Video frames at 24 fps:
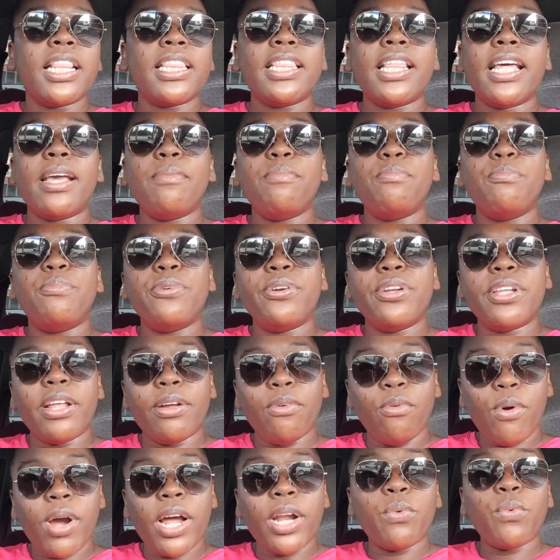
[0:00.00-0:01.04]

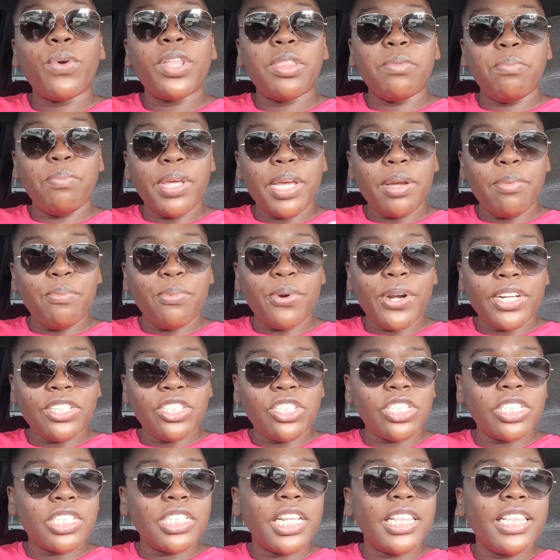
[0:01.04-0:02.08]
the one with big
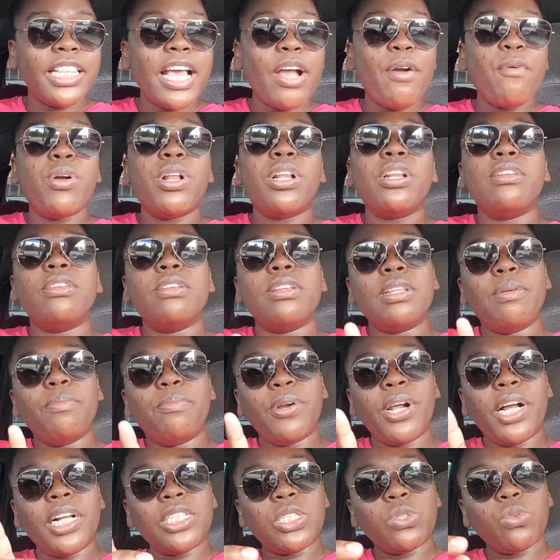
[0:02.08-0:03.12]
branches, the
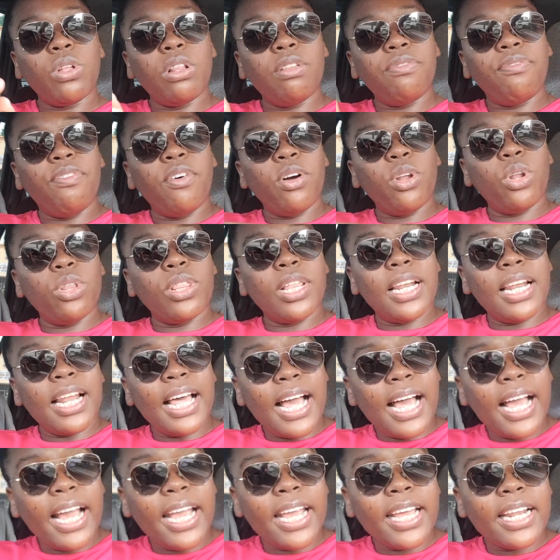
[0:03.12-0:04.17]
branch will follow the
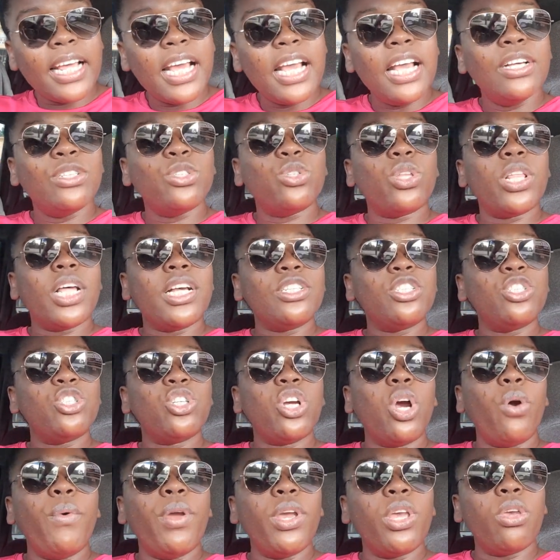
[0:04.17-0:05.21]
light. So that's
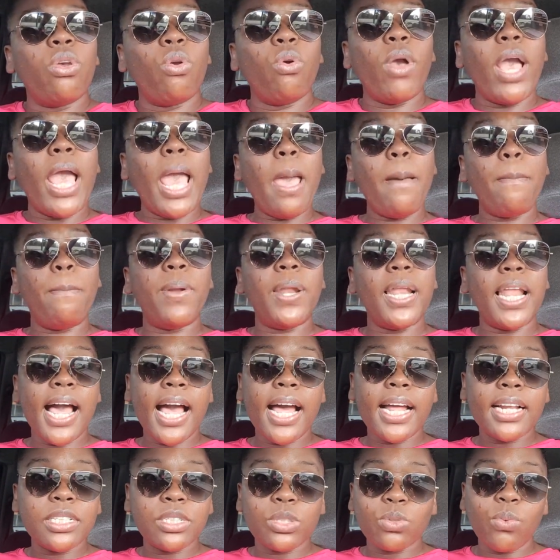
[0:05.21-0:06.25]
showing you a
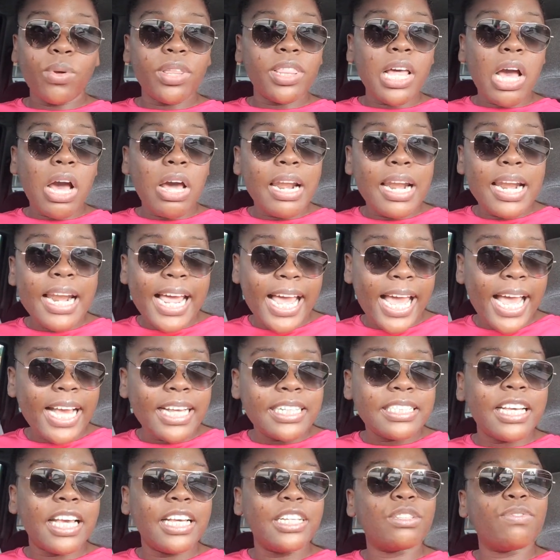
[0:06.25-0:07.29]
plant without
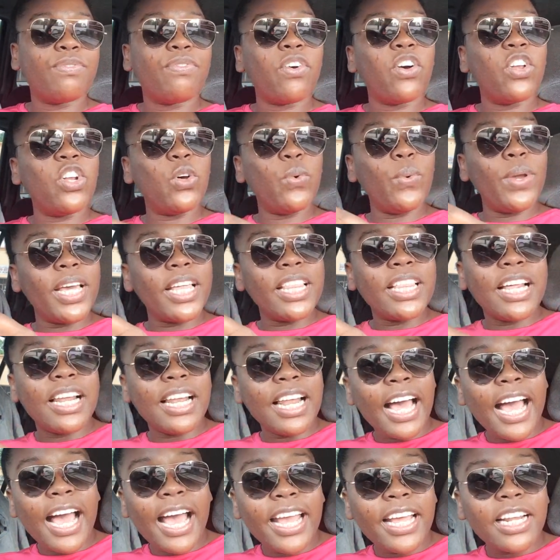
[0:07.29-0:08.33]
legs is following the
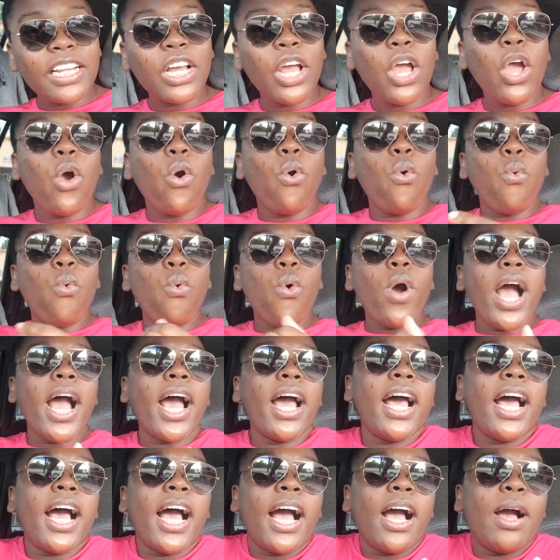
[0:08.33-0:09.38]
light.
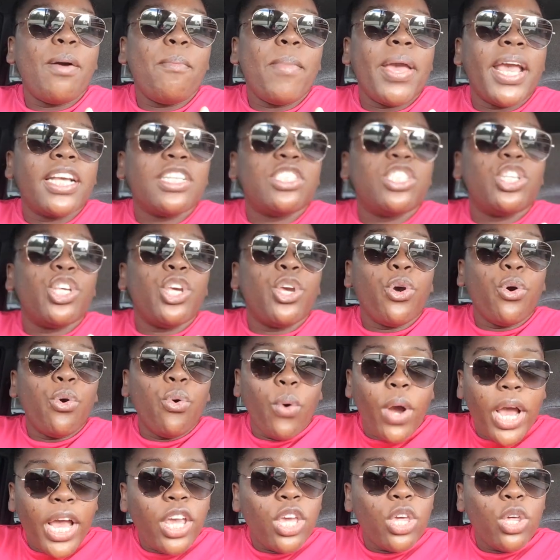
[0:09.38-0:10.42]
What makes
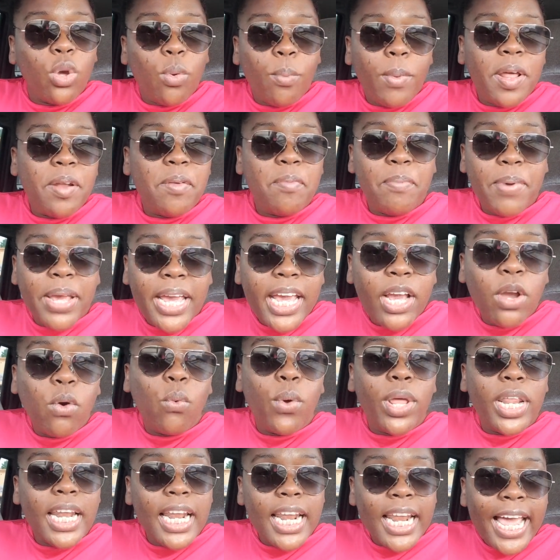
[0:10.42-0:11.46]
you a human being
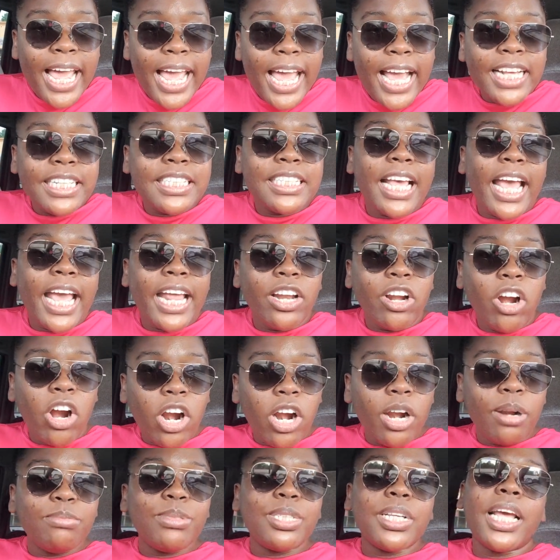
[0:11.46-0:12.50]
with legs and
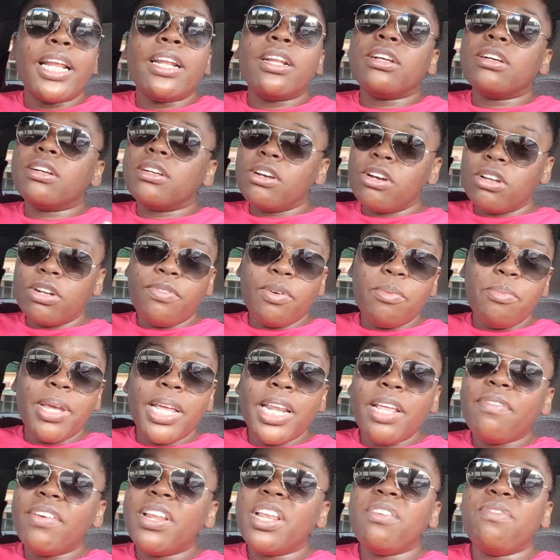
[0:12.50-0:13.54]
arms? And God
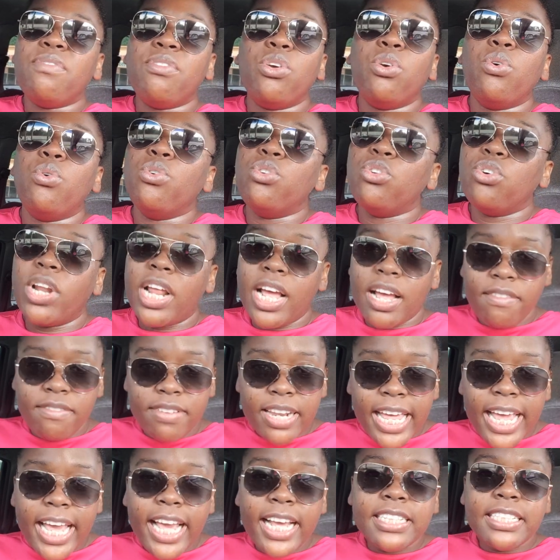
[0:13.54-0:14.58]
forbid, even if you don't have
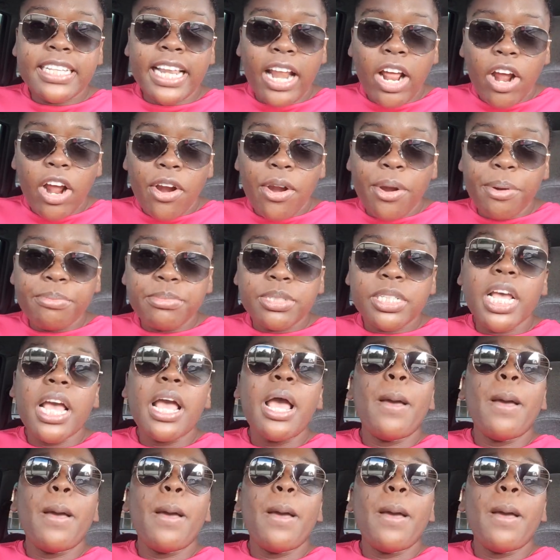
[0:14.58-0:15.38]
legs and arms,